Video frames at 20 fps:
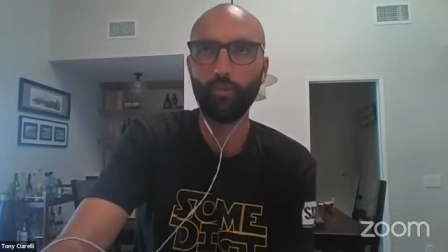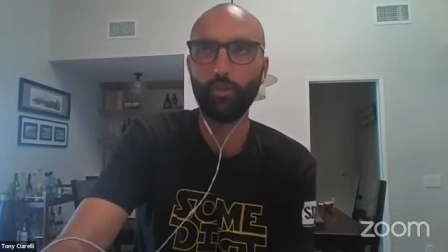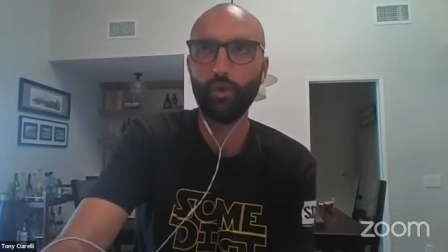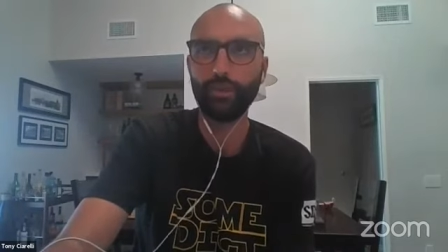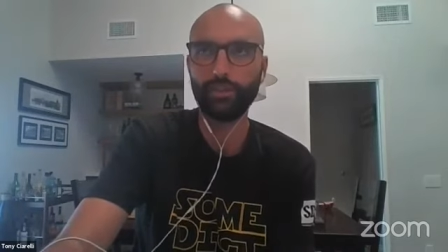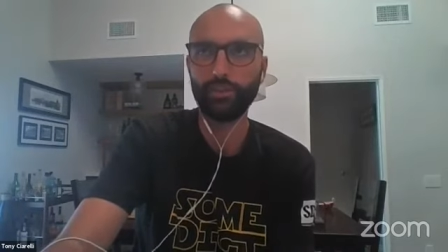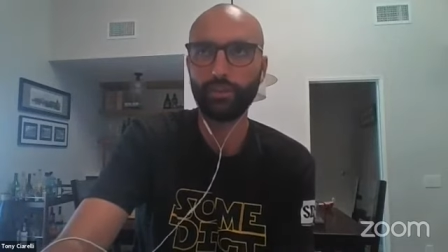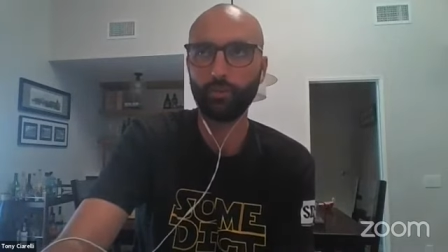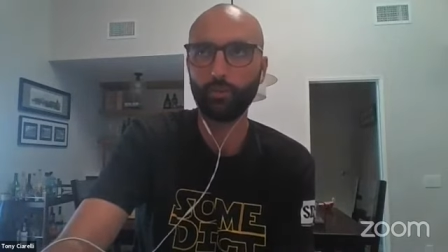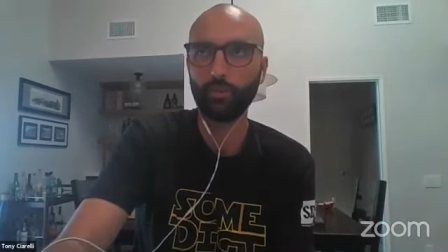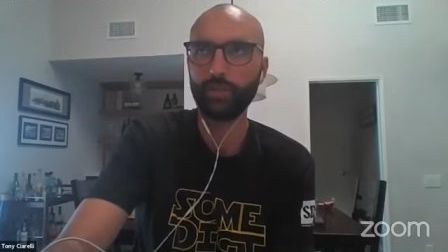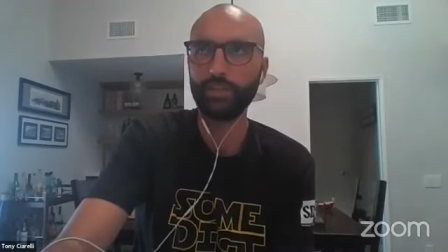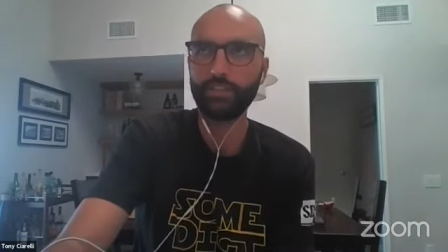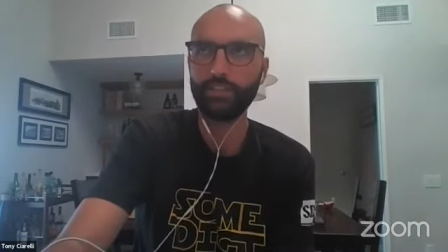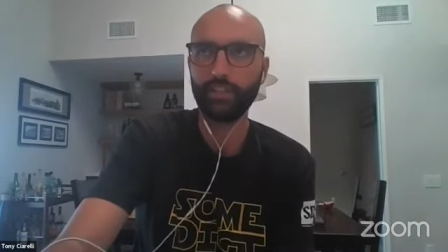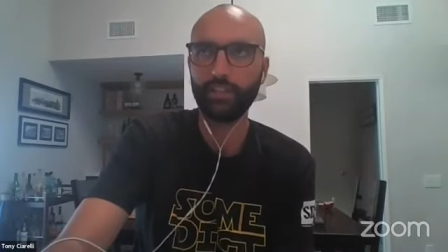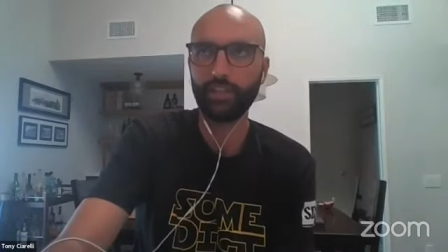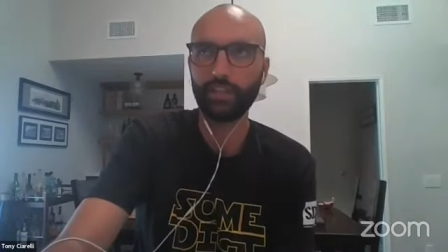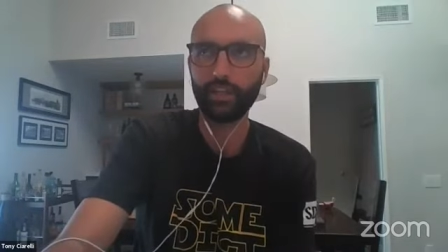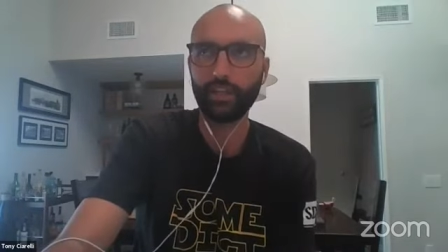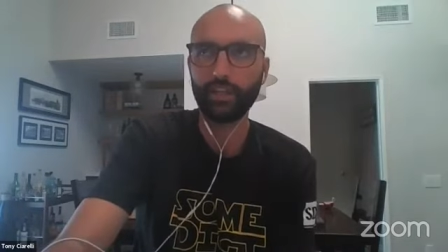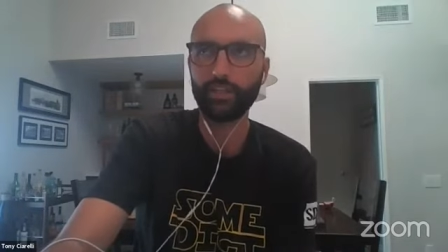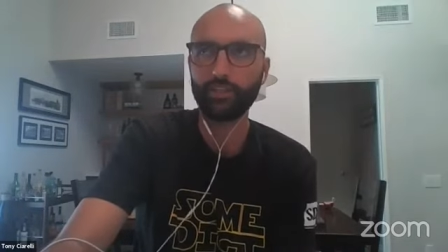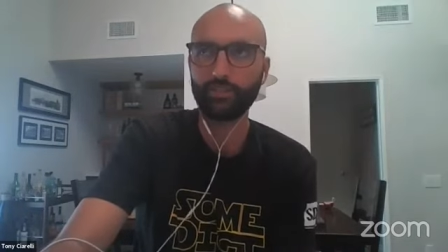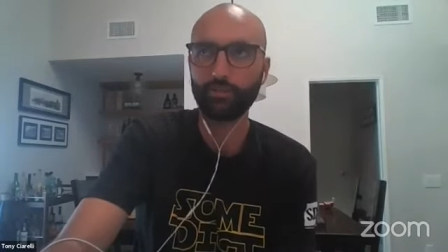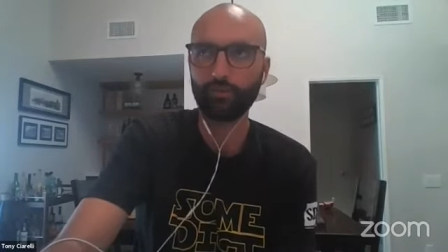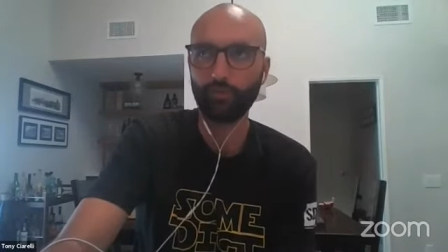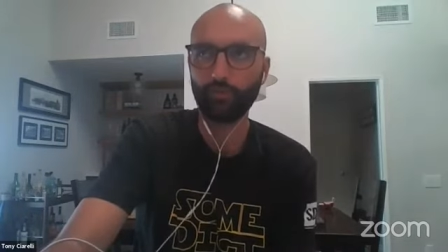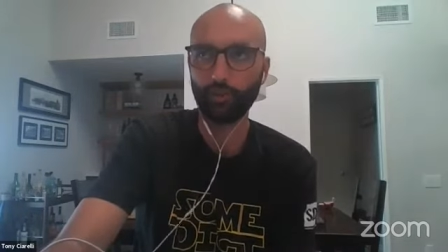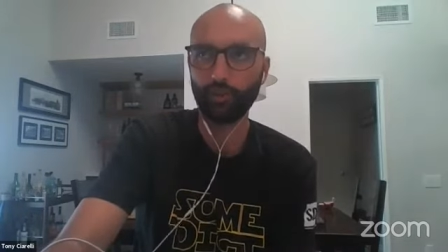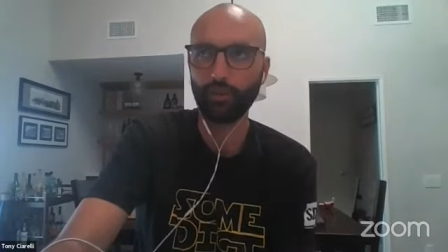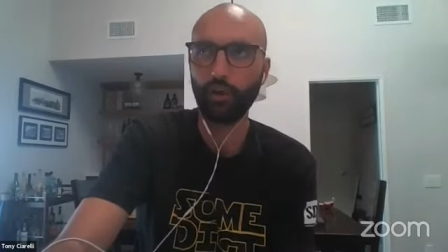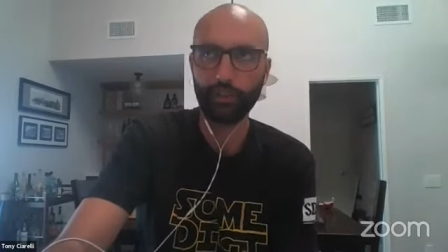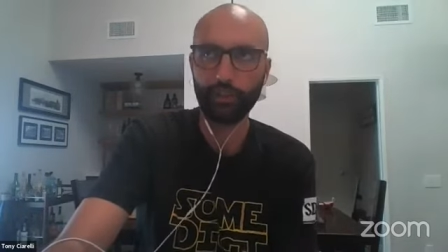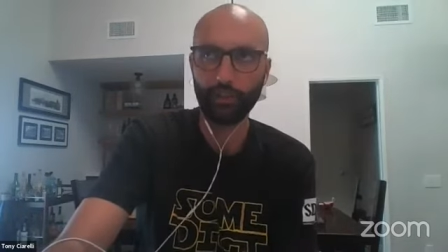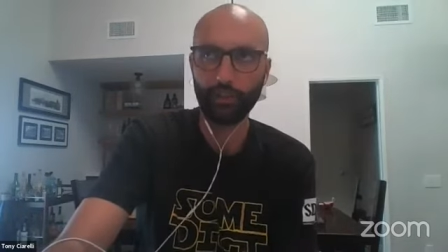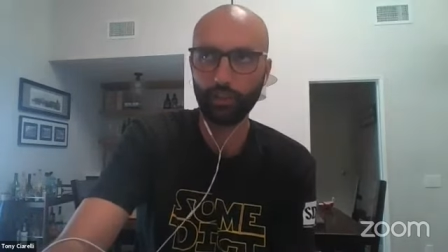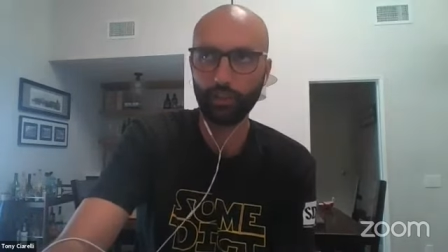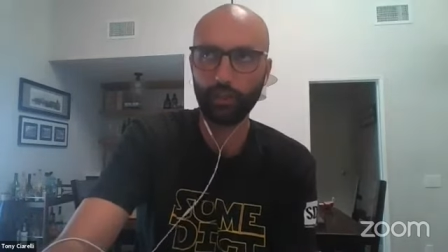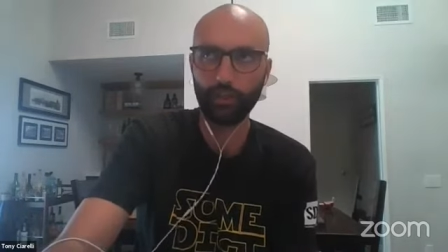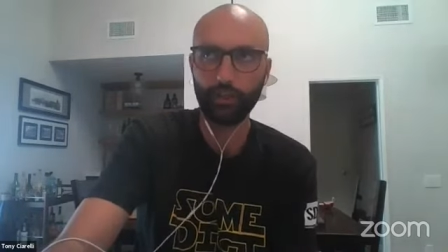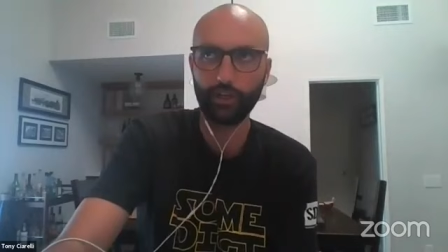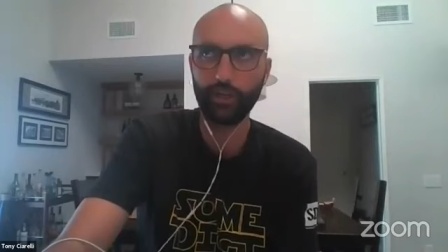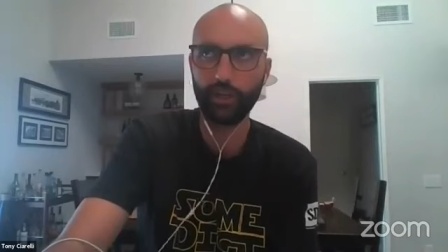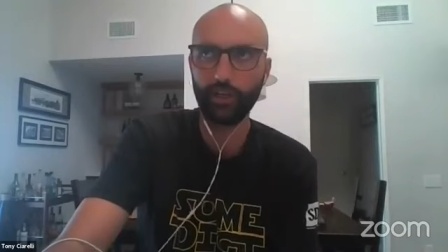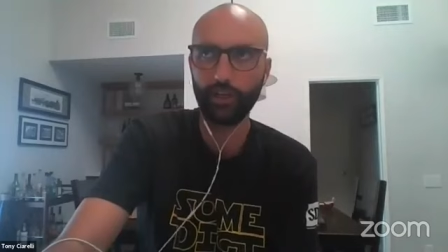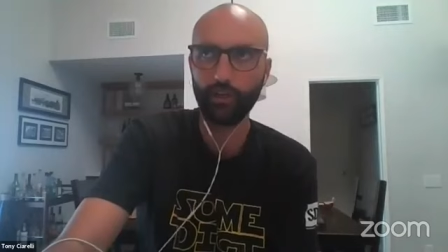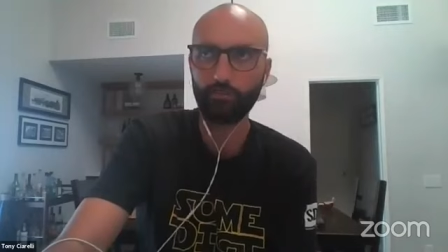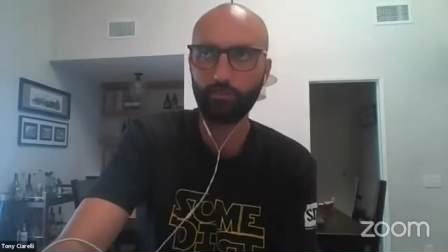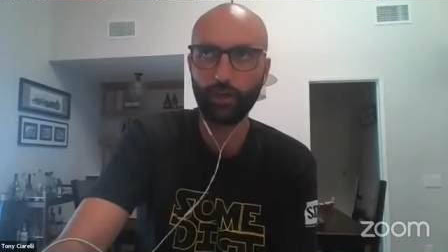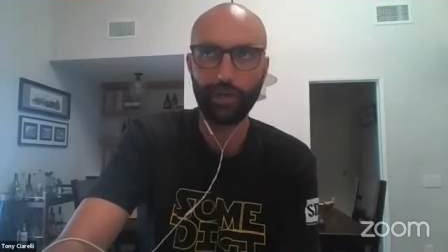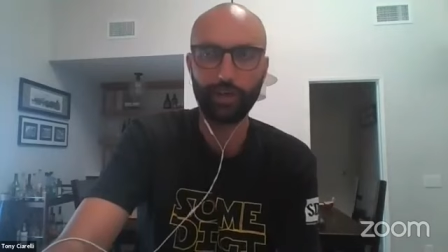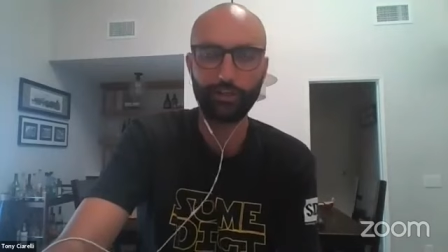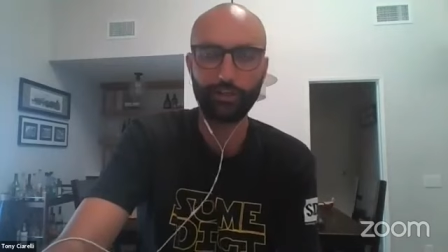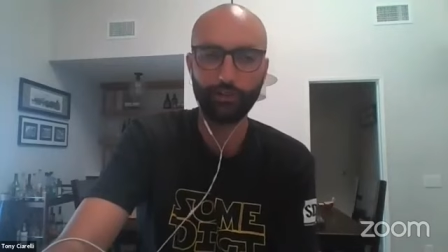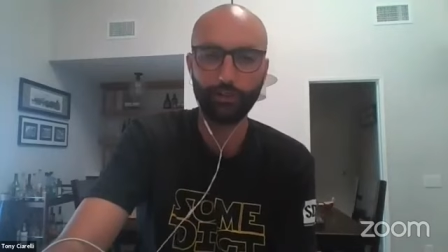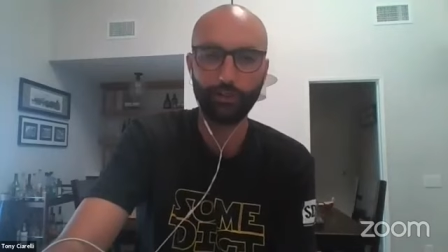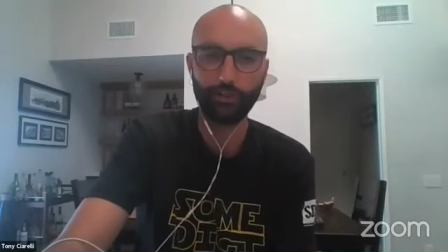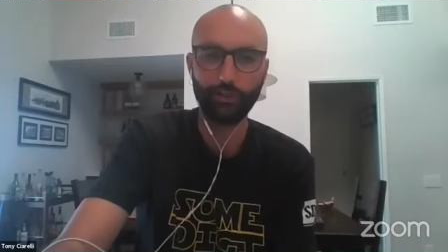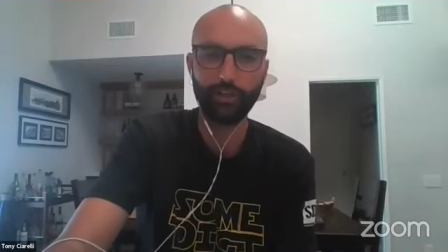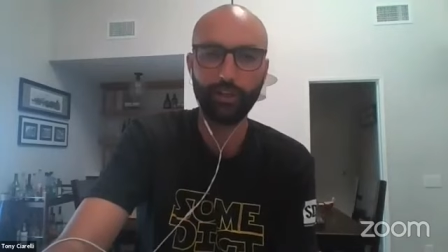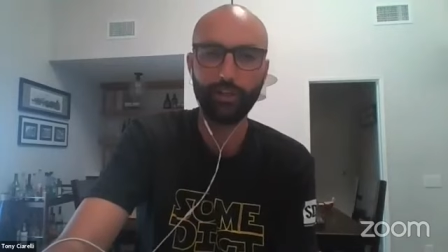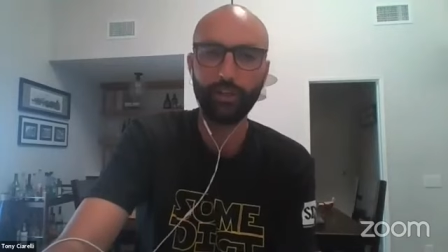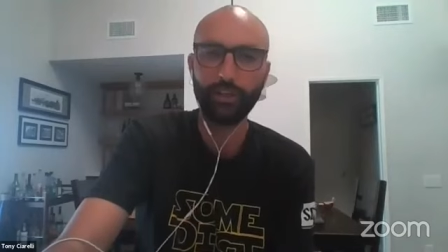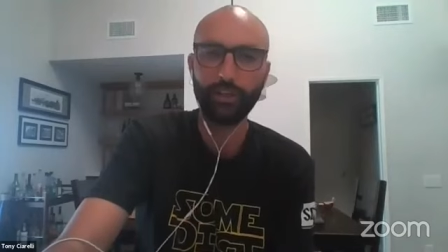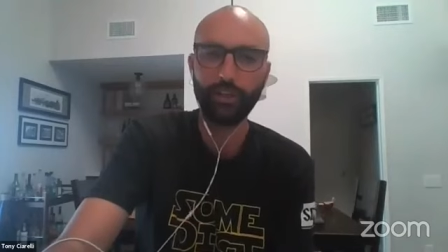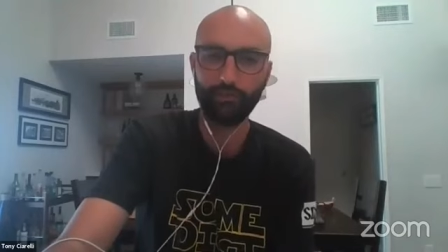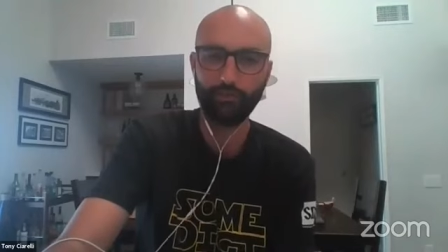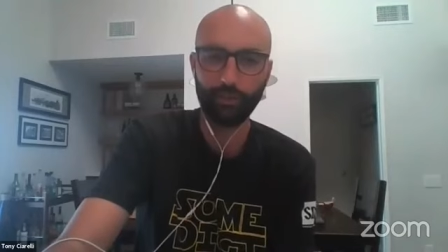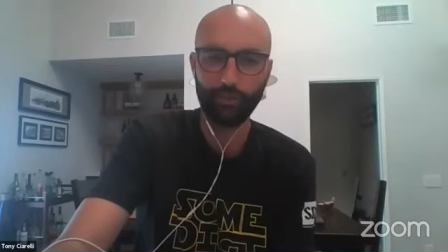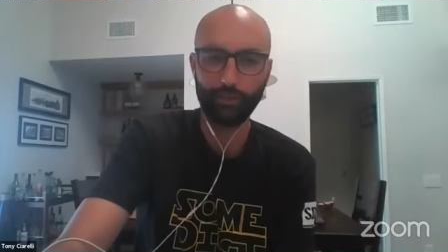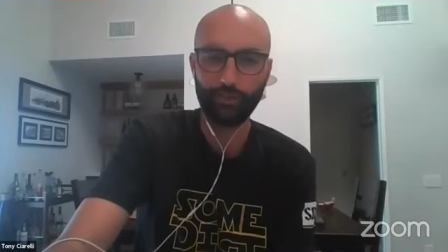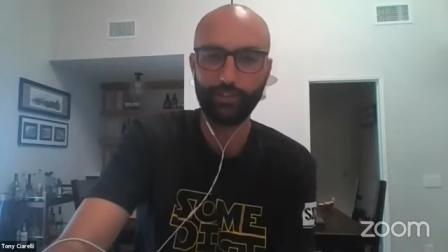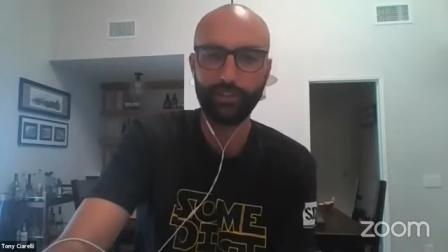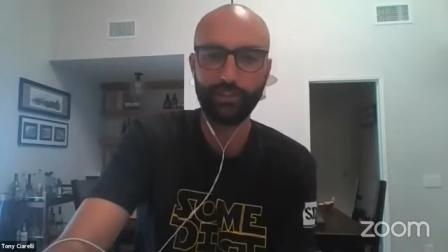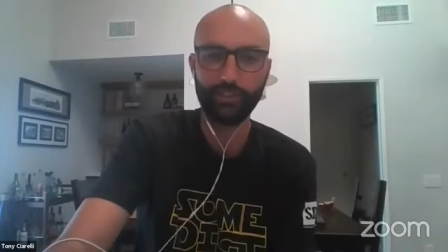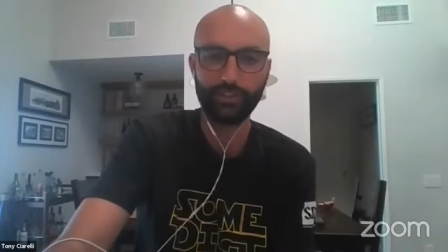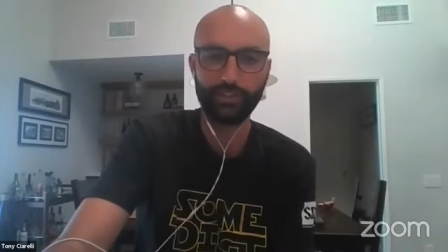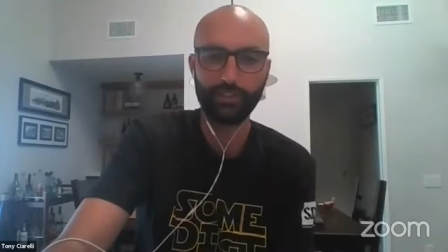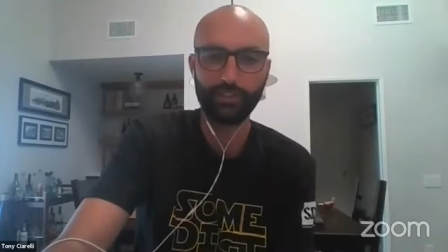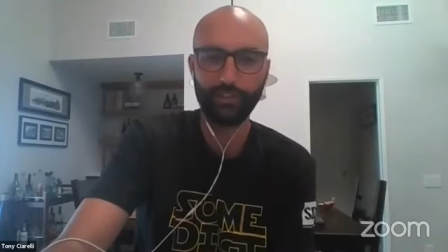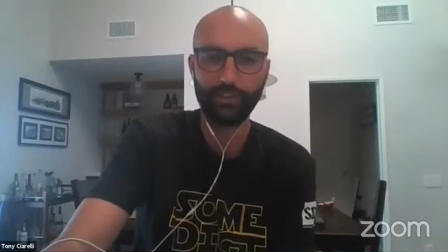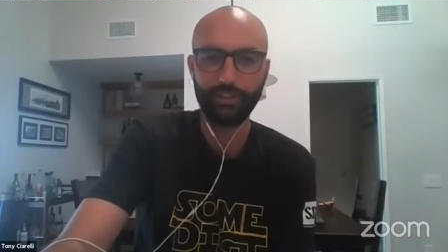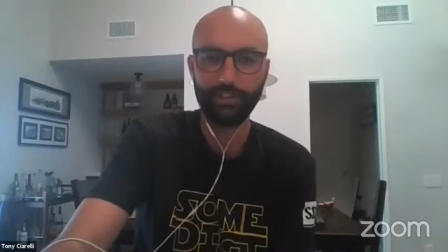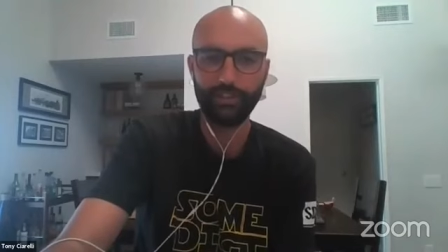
what the reasoning is for calling Klarna predatory versus,